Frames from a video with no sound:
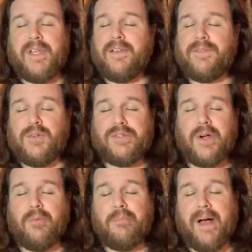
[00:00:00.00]
If you
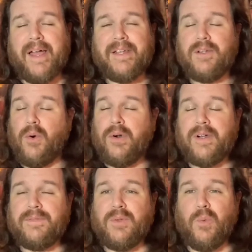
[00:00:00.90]
don't mind, or
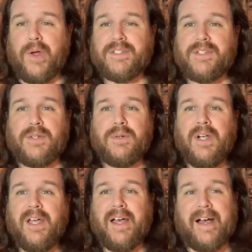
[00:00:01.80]
if you want to,
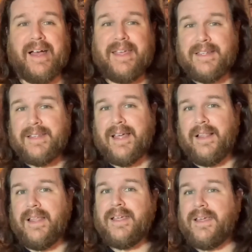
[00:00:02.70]
hit
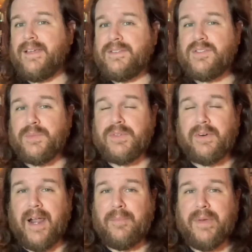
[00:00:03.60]
that like and
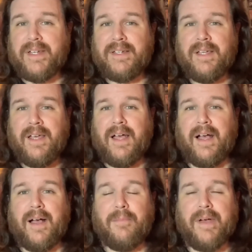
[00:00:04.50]
subscribe button.
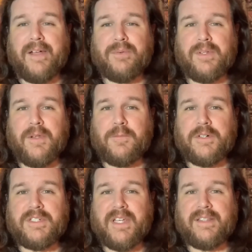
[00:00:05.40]
I'd really
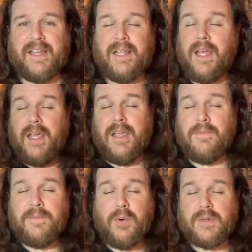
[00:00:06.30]
appreciate that.
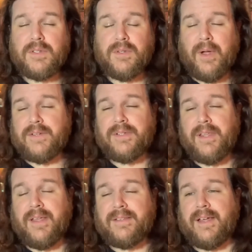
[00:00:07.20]
If, of course, you actually
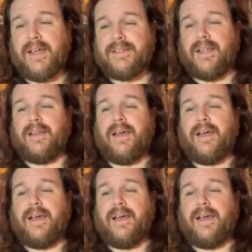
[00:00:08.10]
like the content.